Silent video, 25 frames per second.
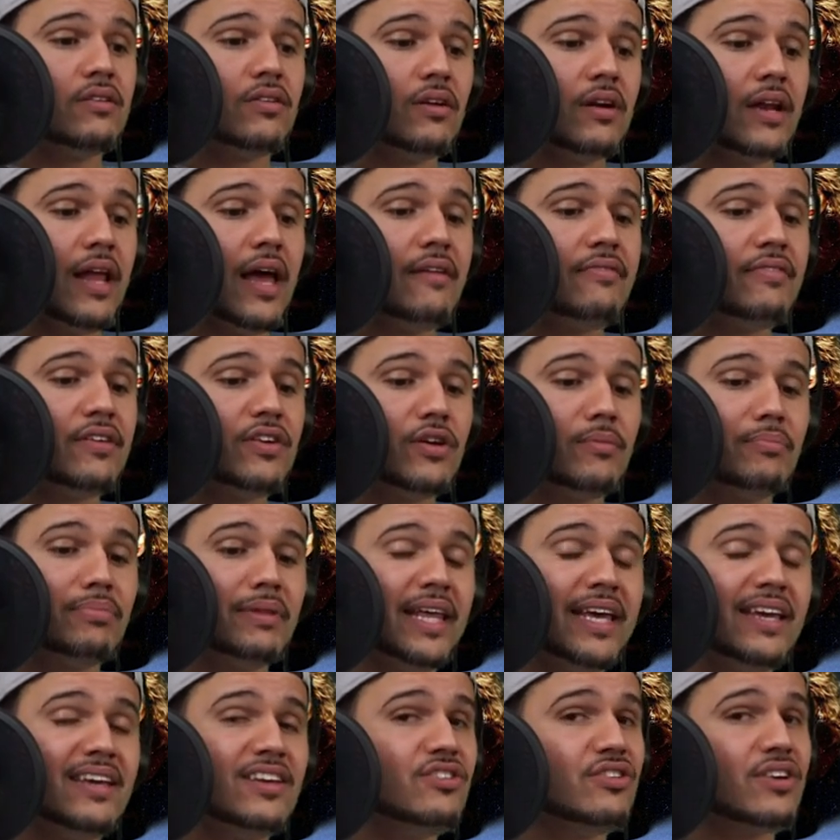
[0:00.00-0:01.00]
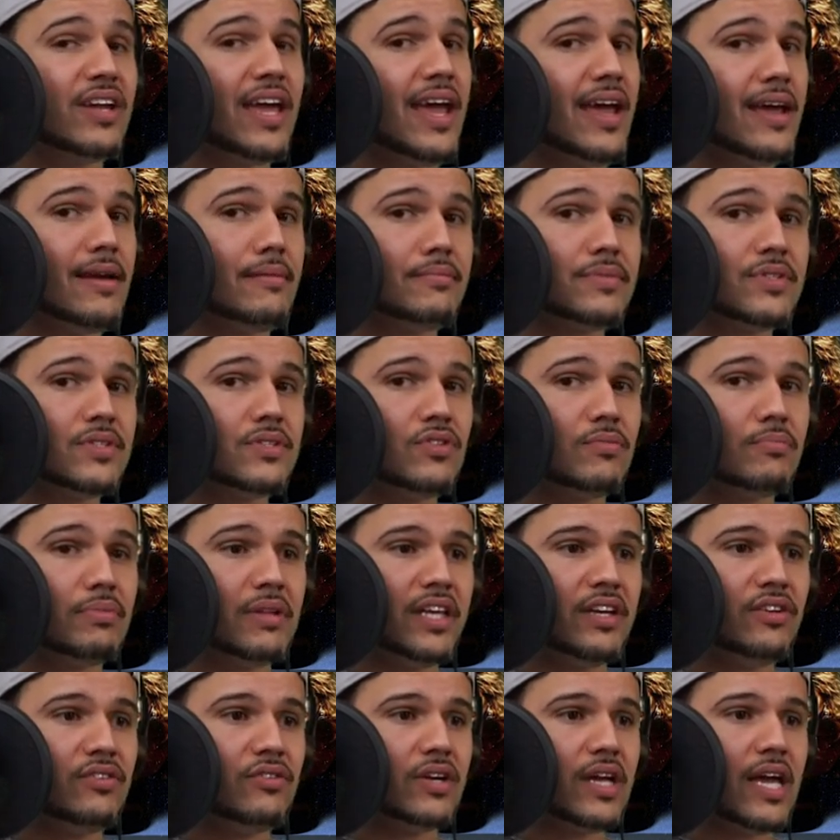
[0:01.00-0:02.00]
you're playing your games.
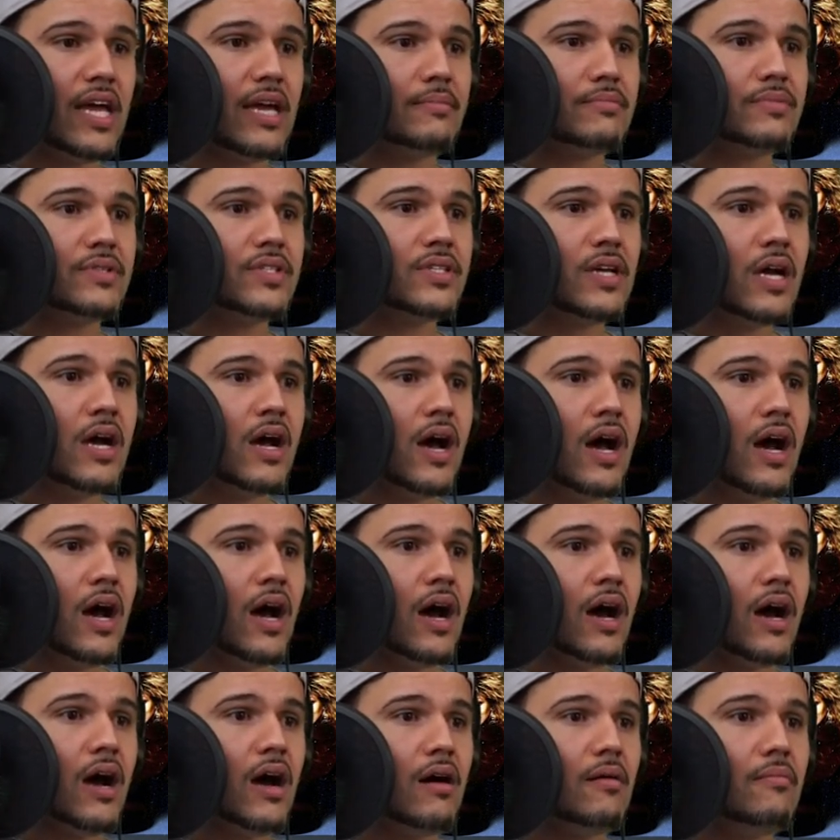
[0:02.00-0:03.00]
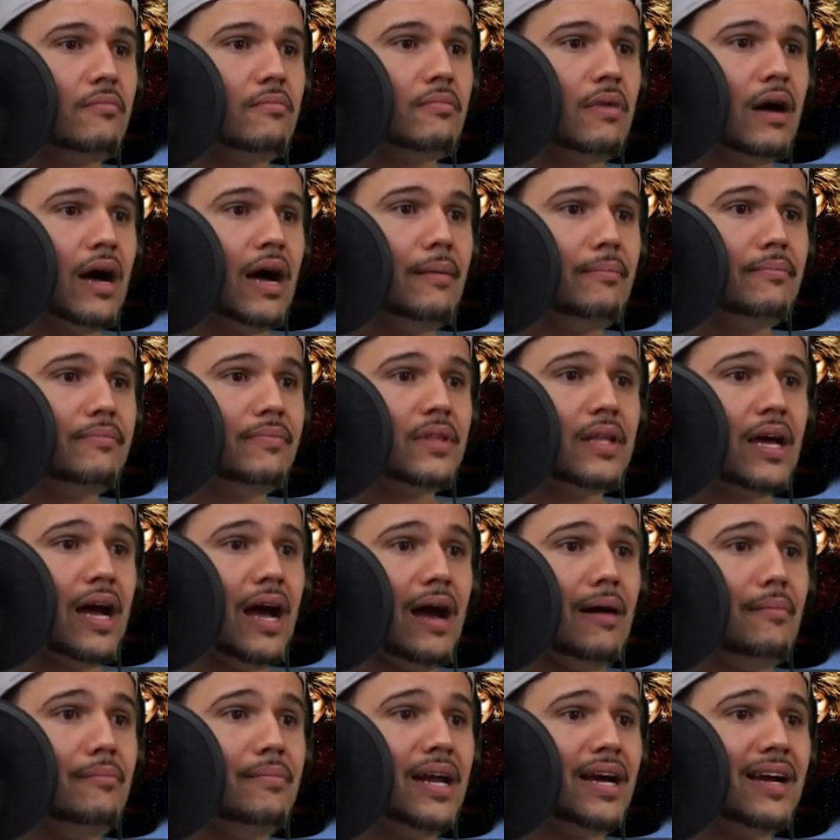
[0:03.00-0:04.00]
I'm not
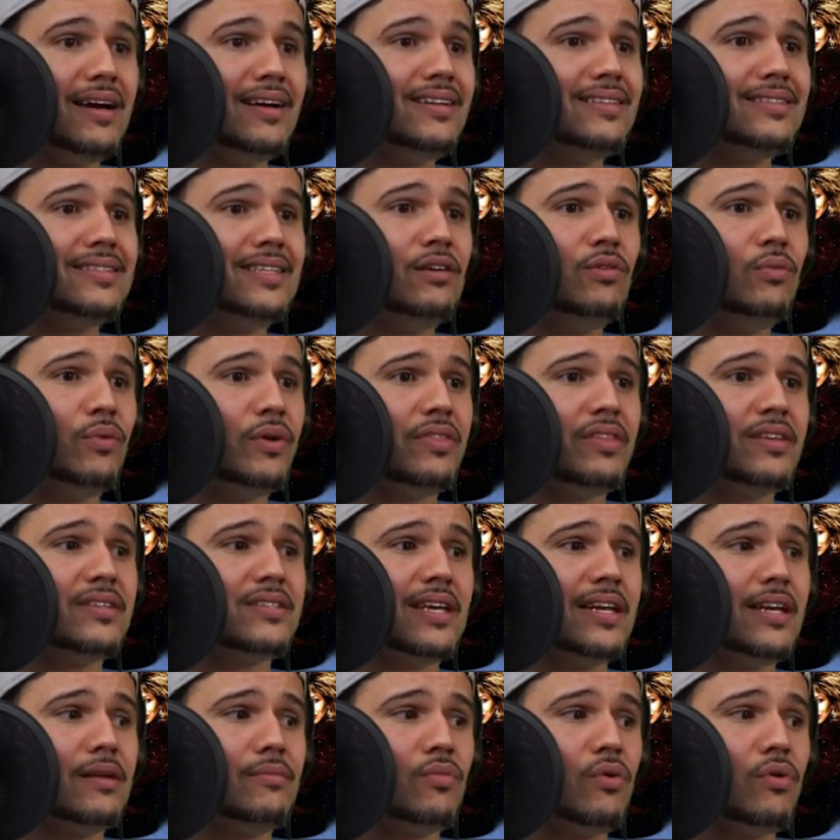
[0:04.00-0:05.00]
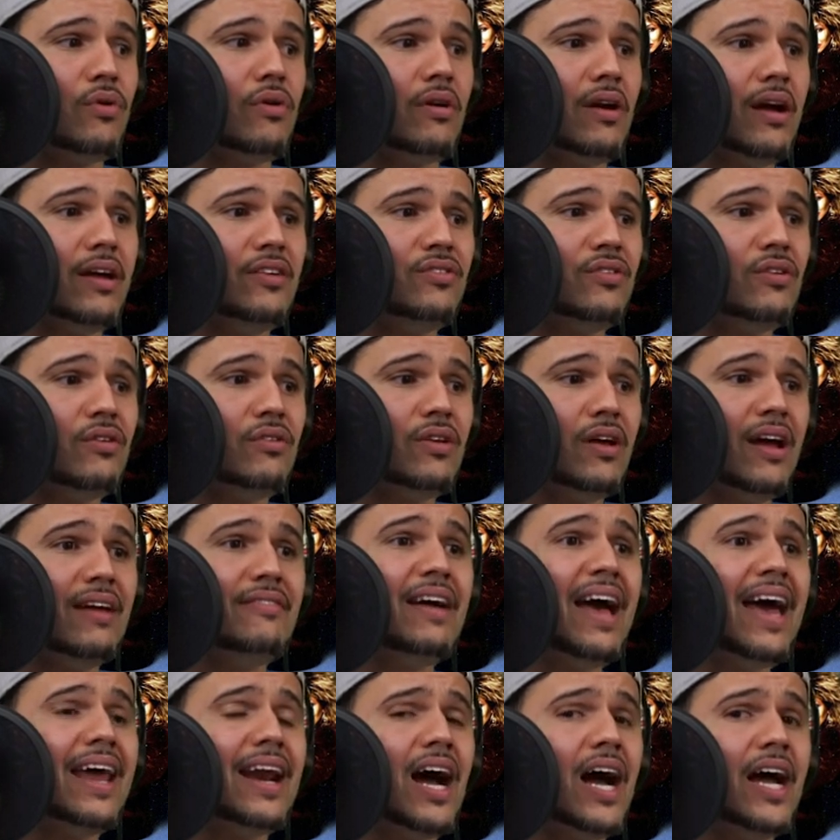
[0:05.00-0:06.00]
going to deal with this anymore. I've
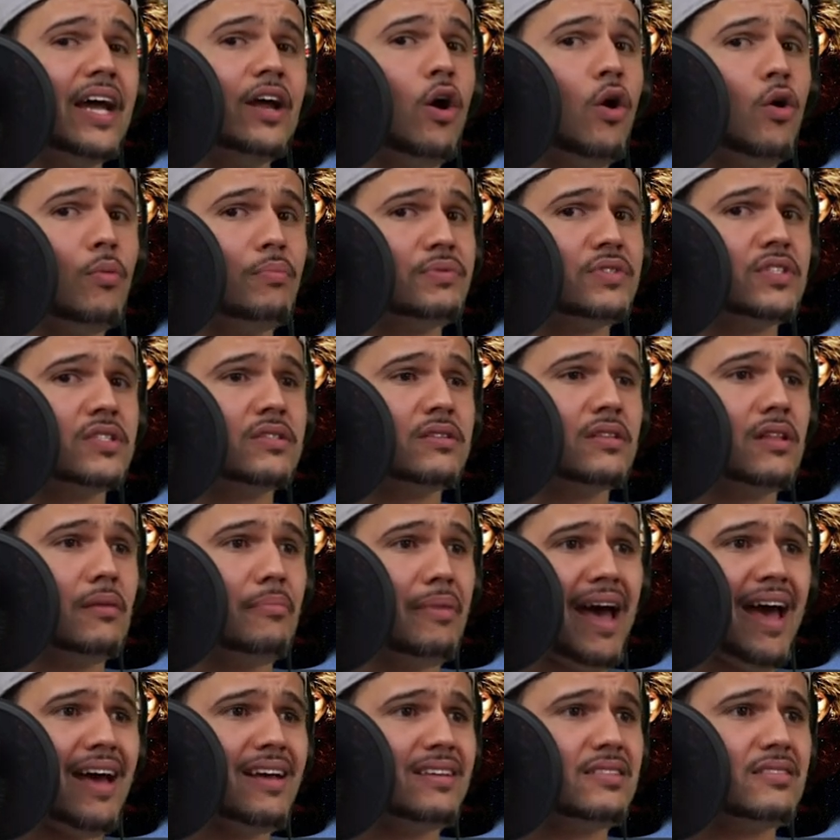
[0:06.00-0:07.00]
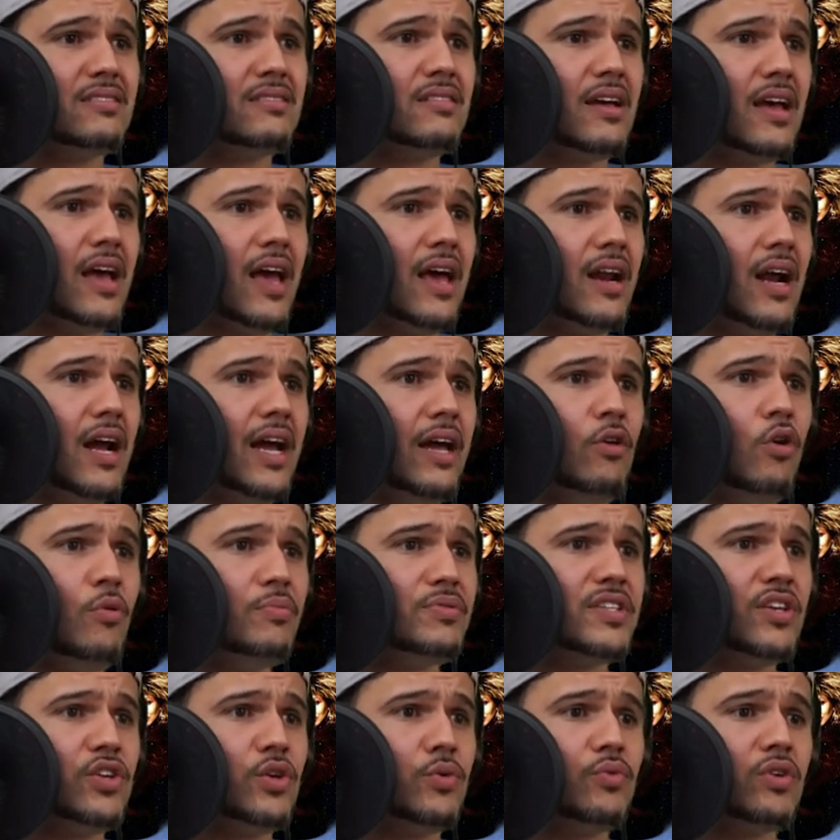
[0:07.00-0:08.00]
had high hopes in the past, had high
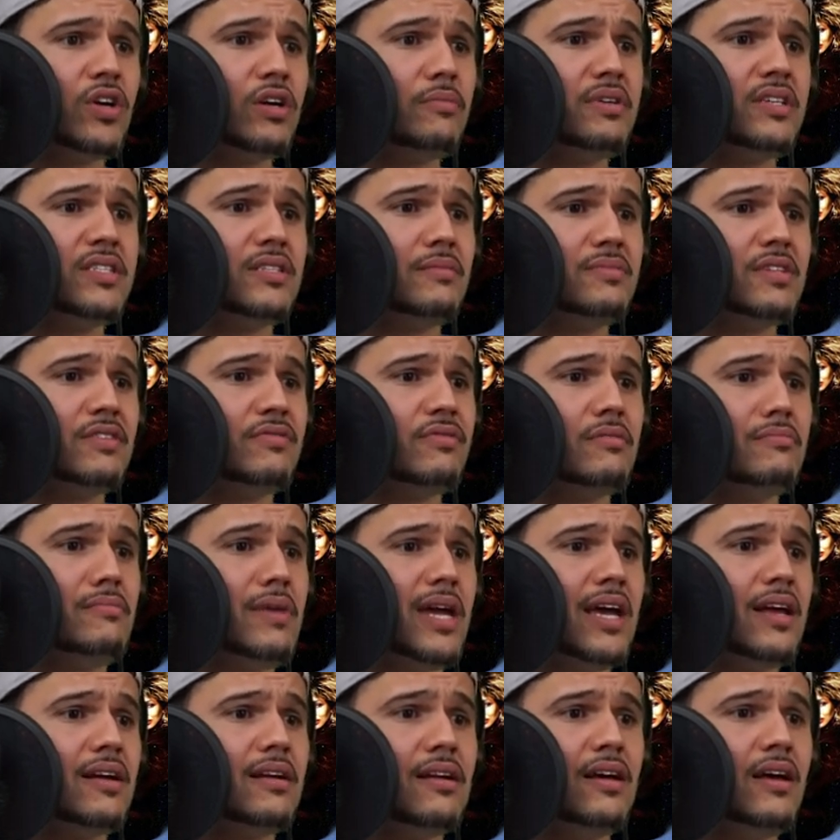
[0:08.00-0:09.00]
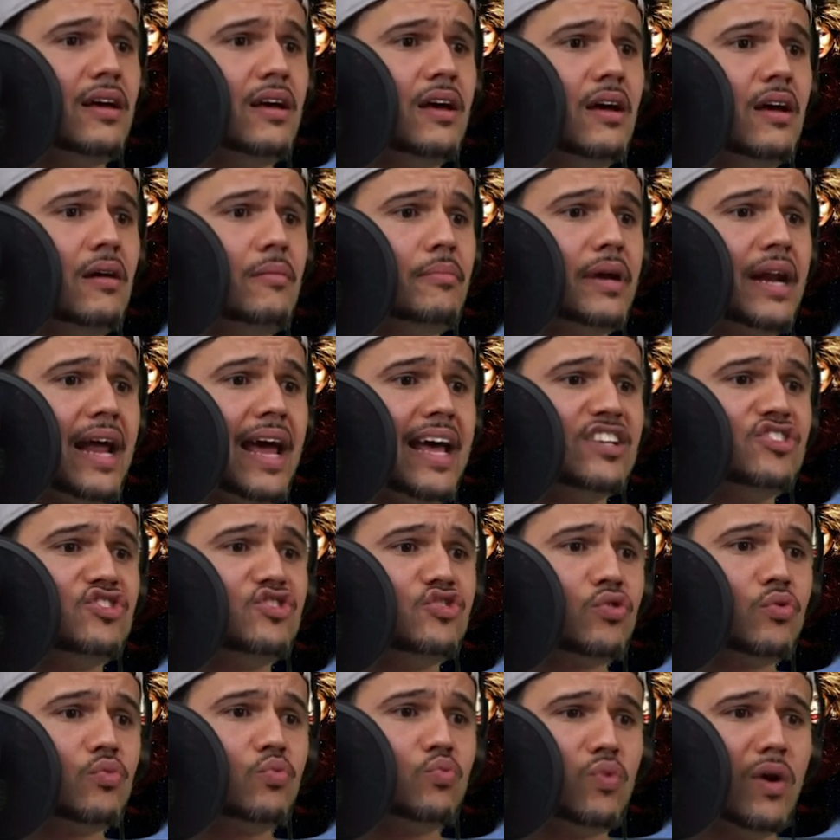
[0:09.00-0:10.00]
hopes that you were going to be some different man. But as
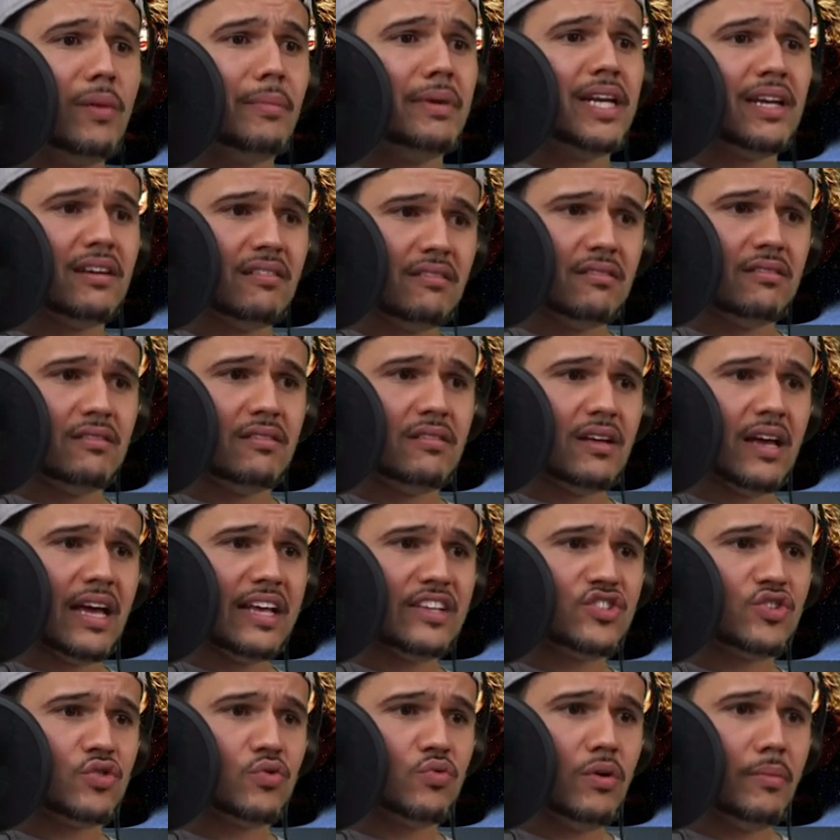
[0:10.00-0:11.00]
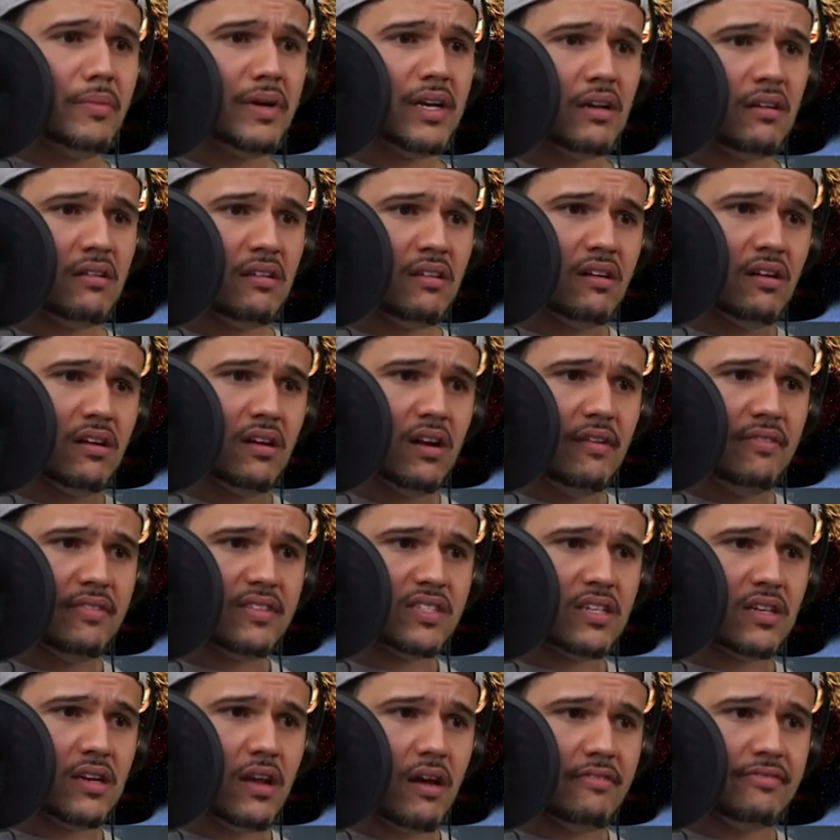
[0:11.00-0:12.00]
your woman, enough
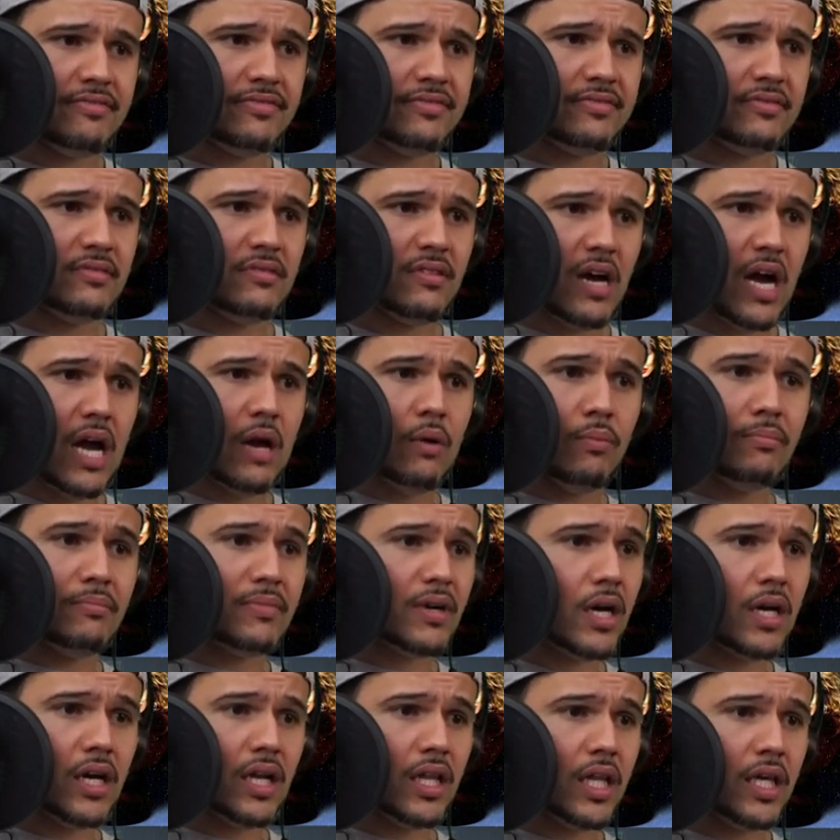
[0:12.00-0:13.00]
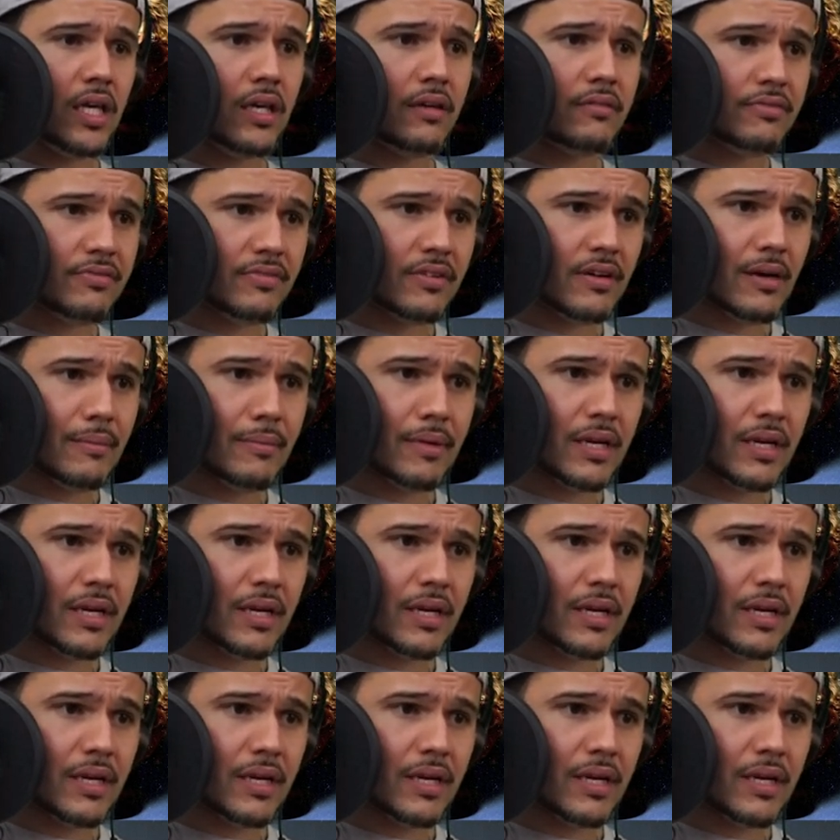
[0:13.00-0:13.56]
is enough. I'm going to leave.